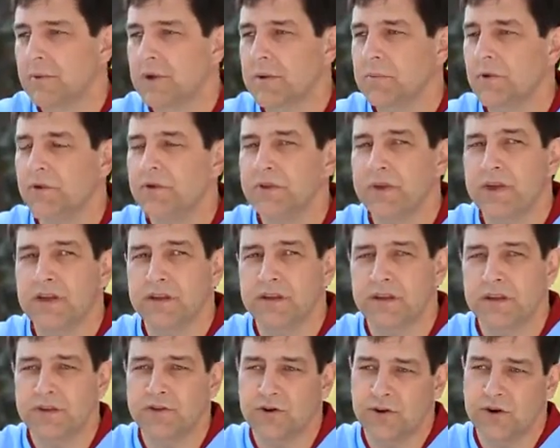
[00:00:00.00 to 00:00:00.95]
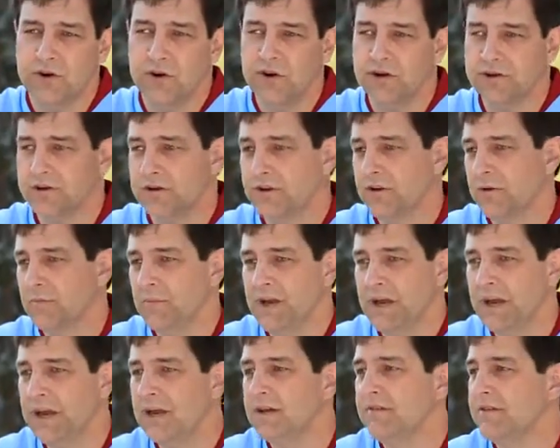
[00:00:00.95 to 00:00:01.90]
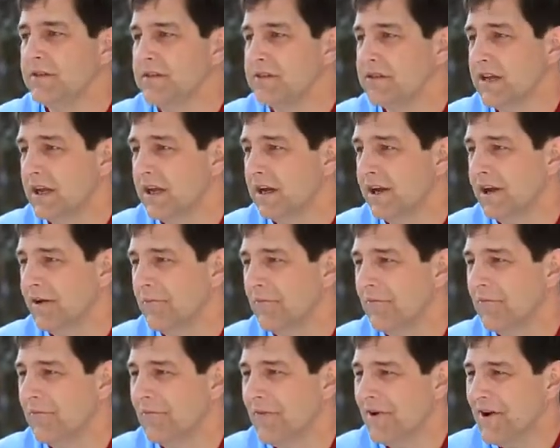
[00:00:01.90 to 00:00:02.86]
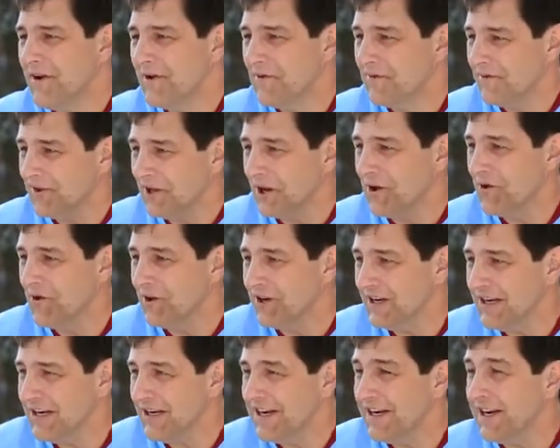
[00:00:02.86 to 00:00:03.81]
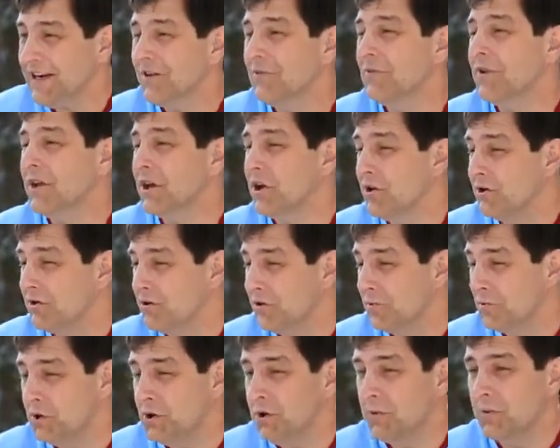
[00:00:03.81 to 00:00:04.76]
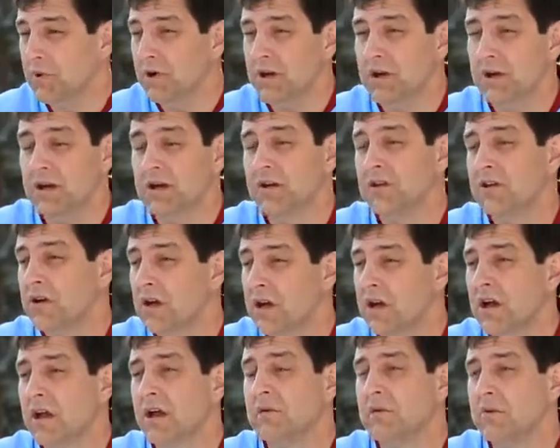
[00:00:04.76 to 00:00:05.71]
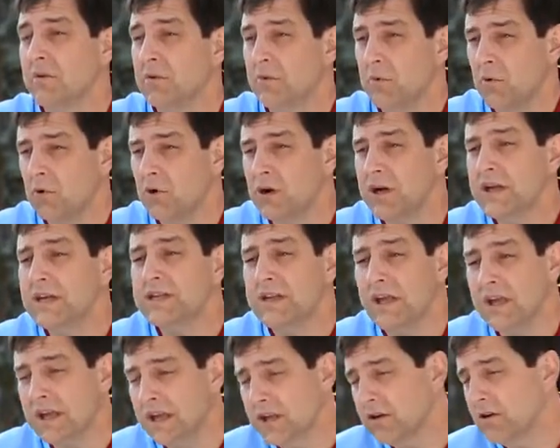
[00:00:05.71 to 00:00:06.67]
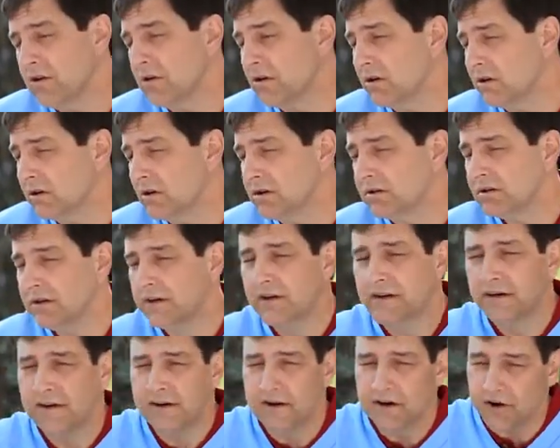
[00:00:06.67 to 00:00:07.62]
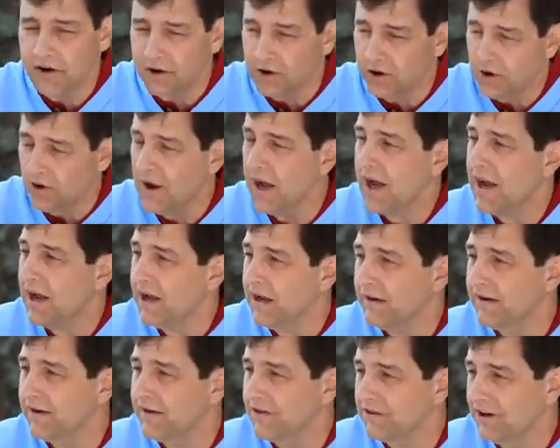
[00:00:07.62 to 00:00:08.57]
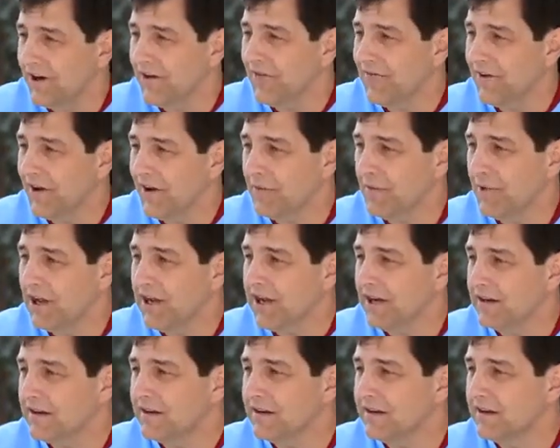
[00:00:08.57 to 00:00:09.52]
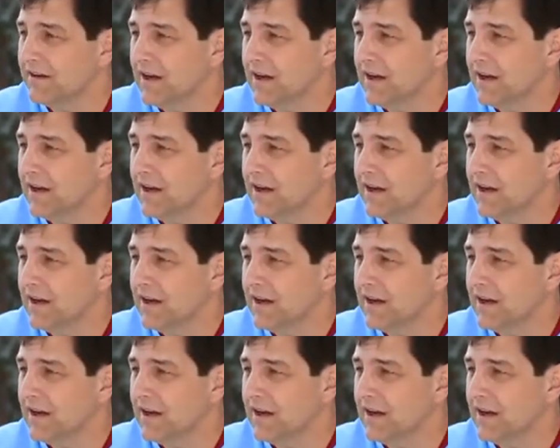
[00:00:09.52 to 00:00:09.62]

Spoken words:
People think that their dogs are going to behave the same when they go into heat, when they go through puberty, and they're not. The boys and the girls are going to go out and try and find a mate.